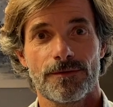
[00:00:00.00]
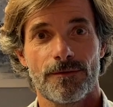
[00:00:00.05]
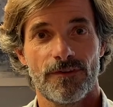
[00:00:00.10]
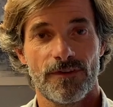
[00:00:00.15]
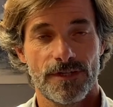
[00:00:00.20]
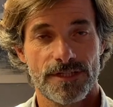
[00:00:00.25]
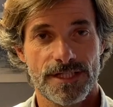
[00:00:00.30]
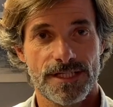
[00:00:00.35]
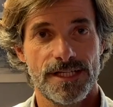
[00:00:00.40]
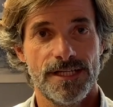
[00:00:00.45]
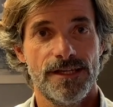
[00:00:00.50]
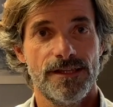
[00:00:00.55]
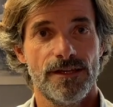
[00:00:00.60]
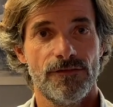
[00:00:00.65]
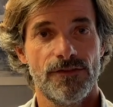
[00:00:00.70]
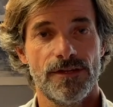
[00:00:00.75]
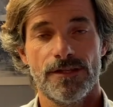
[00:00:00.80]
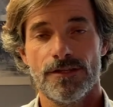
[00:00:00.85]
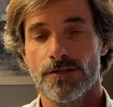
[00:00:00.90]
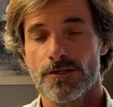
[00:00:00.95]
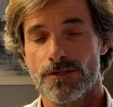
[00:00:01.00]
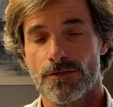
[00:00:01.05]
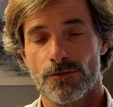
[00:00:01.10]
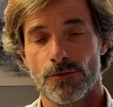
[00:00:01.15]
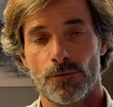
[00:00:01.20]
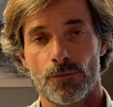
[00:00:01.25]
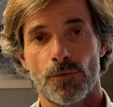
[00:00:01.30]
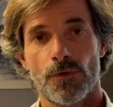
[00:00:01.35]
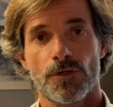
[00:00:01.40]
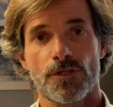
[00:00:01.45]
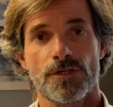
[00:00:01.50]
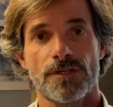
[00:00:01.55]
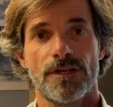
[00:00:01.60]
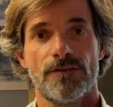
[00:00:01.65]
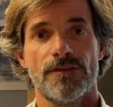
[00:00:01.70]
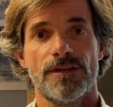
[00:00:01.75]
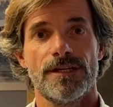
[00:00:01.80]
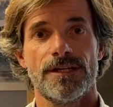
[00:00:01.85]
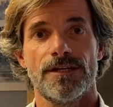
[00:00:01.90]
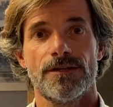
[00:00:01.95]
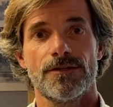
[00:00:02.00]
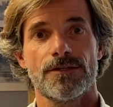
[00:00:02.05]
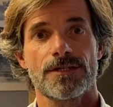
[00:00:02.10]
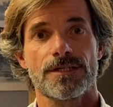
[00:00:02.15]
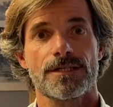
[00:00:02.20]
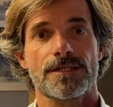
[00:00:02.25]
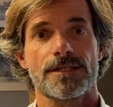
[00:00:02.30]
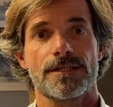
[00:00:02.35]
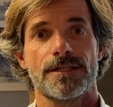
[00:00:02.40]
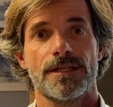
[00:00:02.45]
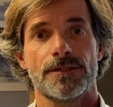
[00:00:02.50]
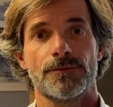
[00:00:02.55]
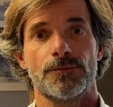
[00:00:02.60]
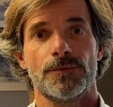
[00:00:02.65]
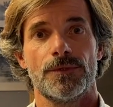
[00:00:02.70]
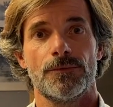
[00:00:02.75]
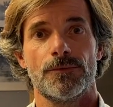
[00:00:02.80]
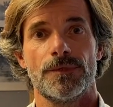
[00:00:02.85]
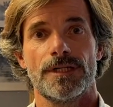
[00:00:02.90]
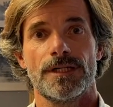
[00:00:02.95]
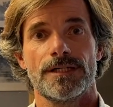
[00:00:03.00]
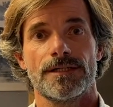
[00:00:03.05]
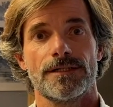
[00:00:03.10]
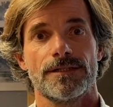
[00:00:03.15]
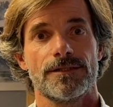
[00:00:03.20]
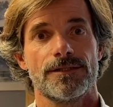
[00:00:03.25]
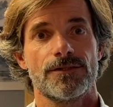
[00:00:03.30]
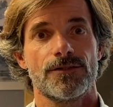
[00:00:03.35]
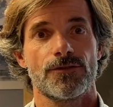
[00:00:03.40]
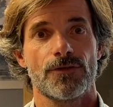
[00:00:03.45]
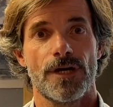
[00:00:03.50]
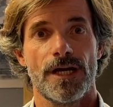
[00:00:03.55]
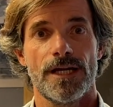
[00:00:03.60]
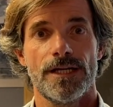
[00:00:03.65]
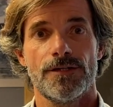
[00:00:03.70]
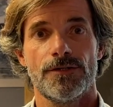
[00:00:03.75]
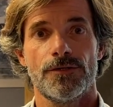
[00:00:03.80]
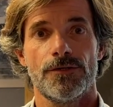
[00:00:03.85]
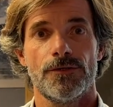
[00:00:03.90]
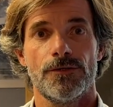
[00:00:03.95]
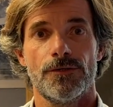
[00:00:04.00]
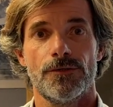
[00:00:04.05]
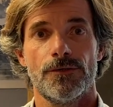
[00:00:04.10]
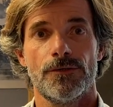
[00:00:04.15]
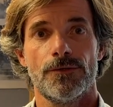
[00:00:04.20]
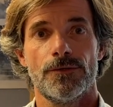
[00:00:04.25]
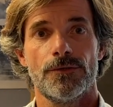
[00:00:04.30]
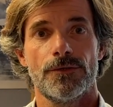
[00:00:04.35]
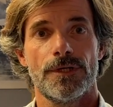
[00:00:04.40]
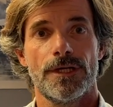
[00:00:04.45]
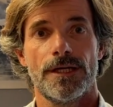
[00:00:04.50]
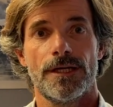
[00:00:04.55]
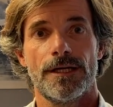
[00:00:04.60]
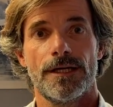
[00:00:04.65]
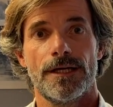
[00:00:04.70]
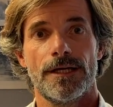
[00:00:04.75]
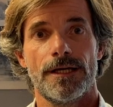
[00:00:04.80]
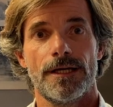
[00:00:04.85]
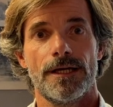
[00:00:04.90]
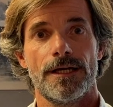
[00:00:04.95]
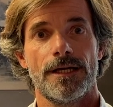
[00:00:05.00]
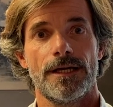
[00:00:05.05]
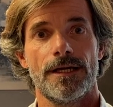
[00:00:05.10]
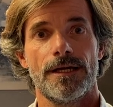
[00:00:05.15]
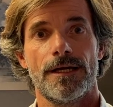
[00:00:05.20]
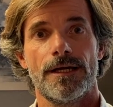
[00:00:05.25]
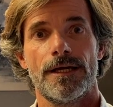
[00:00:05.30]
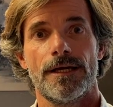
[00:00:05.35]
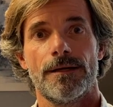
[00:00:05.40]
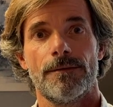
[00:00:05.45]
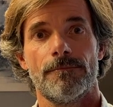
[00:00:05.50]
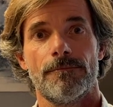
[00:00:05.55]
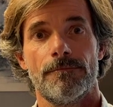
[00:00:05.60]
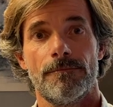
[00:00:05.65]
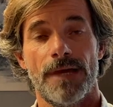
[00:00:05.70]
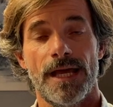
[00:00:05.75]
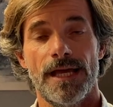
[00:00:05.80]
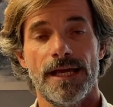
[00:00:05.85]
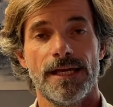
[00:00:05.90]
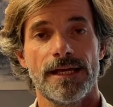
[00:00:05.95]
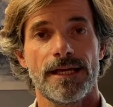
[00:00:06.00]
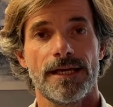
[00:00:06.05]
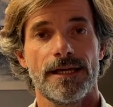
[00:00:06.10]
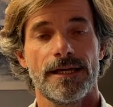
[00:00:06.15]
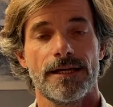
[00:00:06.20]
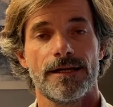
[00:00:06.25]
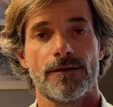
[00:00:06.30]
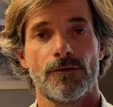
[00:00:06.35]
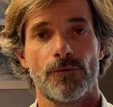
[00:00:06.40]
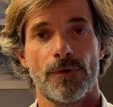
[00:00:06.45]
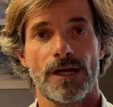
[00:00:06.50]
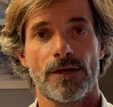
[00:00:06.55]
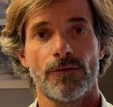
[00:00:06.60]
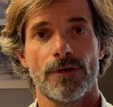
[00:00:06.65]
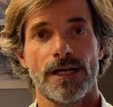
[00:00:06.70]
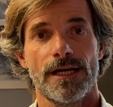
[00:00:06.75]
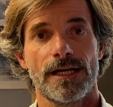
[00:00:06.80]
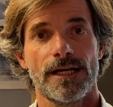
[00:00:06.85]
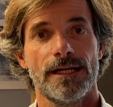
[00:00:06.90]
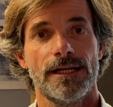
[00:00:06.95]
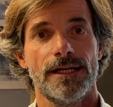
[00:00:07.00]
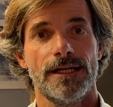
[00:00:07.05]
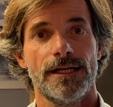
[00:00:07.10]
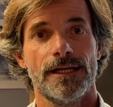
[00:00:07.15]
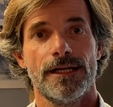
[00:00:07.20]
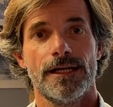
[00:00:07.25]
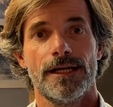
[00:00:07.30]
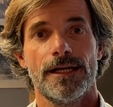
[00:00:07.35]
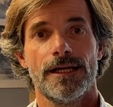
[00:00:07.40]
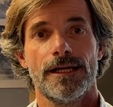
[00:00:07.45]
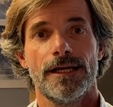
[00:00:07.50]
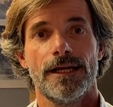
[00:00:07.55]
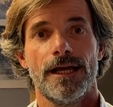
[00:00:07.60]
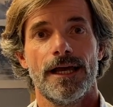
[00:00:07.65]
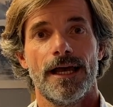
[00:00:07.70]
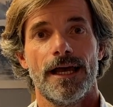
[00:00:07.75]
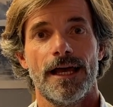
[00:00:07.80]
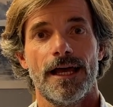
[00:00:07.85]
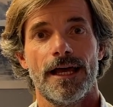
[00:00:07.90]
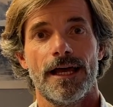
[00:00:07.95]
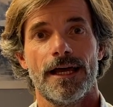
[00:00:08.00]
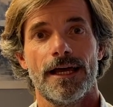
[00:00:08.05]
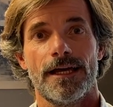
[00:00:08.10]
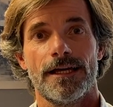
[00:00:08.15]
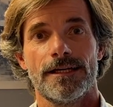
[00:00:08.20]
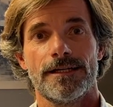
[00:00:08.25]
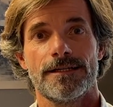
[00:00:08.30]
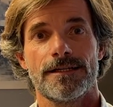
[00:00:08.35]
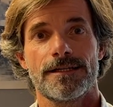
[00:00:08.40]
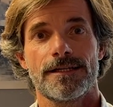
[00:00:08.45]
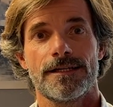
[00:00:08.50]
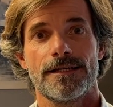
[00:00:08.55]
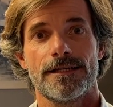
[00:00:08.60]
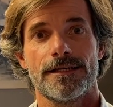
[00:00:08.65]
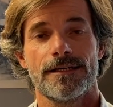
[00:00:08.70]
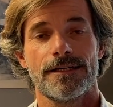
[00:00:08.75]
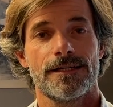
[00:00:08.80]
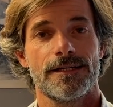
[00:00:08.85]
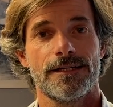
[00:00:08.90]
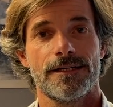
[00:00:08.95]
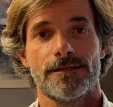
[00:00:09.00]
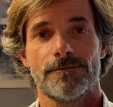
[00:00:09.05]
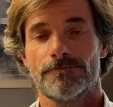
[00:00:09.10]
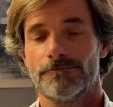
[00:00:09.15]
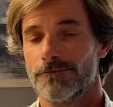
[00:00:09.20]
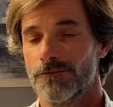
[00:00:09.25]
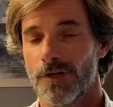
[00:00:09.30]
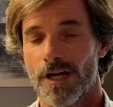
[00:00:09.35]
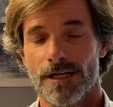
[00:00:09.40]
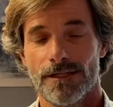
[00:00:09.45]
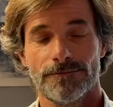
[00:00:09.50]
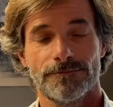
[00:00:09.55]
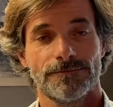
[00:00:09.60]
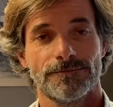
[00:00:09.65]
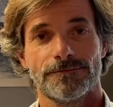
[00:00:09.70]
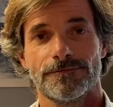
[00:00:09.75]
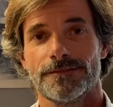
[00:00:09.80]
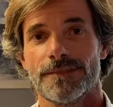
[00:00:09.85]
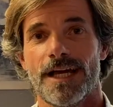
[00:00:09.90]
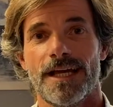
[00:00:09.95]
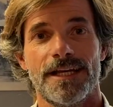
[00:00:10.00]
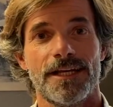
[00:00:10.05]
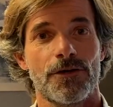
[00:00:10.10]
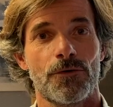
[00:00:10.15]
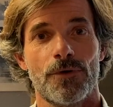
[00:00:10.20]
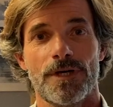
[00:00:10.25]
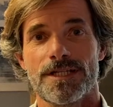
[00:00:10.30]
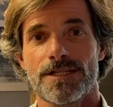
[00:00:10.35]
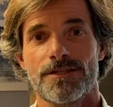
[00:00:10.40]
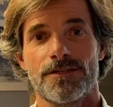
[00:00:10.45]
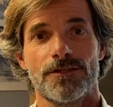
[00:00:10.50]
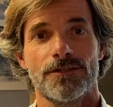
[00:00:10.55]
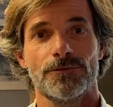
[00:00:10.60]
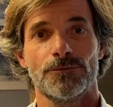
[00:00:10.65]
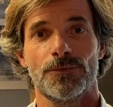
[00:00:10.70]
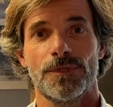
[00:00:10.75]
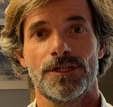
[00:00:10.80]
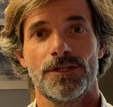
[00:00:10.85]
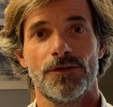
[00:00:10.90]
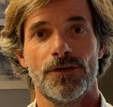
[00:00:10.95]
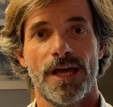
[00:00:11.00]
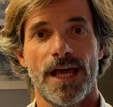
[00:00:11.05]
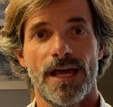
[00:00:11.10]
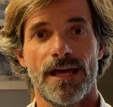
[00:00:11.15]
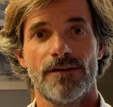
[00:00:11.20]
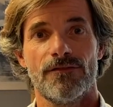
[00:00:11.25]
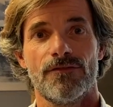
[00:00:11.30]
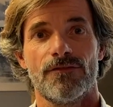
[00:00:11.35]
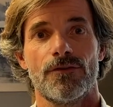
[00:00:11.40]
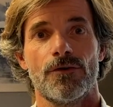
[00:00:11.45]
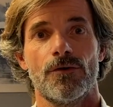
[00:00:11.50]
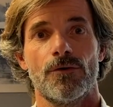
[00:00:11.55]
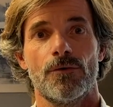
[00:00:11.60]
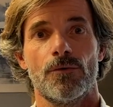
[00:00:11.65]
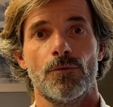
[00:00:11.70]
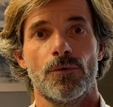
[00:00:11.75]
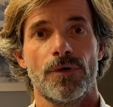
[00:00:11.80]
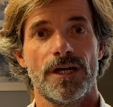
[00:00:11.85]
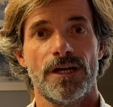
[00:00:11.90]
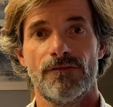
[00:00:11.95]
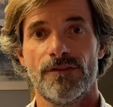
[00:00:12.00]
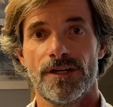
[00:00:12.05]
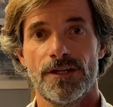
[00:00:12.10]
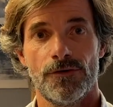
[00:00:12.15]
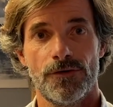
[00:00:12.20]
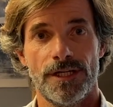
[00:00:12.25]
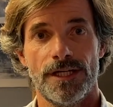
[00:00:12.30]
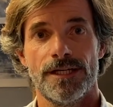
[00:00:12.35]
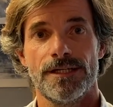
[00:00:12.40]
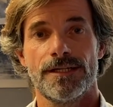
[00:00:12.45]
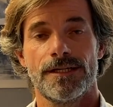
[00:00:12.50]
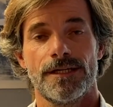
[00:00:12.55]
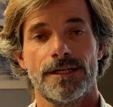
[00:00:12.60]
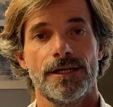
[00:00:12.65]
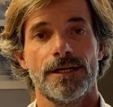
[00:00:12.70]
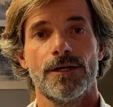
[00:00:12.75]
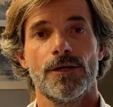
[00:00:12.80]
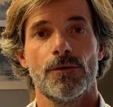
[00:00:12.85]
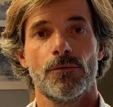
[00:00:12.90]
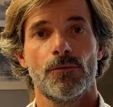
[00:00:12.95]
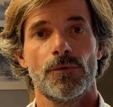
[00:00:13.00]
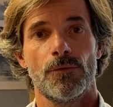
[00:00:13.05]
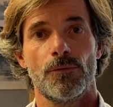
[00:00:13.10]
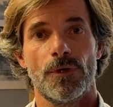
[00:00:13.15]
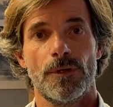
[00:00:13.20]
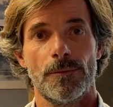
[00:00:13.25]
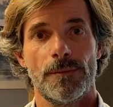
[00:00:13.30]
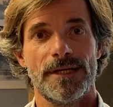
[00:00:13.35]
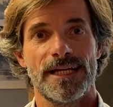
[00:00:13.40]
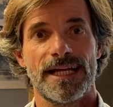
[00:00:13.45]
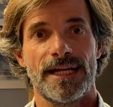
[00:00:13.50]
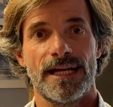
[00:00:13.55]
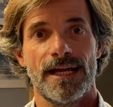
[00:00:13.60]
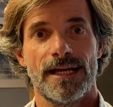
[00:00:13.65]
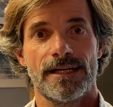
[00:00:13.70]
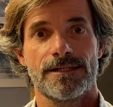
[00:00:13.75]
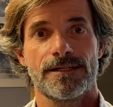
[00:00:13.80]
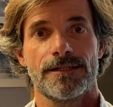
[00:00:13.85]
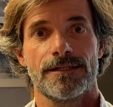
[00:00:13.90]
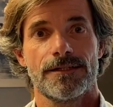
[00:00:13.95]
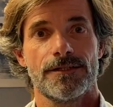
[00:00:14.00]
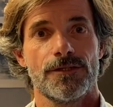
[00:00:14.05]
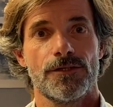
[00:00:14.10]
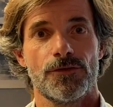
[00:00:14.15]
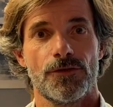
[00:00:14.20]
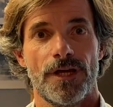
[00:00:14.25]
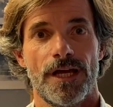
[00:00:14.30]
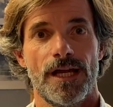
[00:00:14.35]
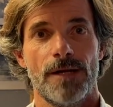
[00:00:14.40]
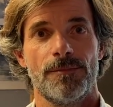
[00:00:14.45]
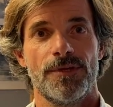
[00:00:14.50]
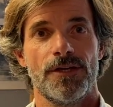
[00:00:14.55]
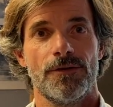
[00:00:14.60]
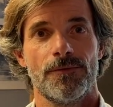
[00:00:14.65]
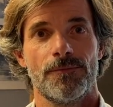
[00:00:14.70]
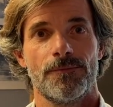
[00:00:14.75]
see the videos, to watch the videos that we will try to make regularly, and well, any question when you have or whatever you need, we will be glad to help you.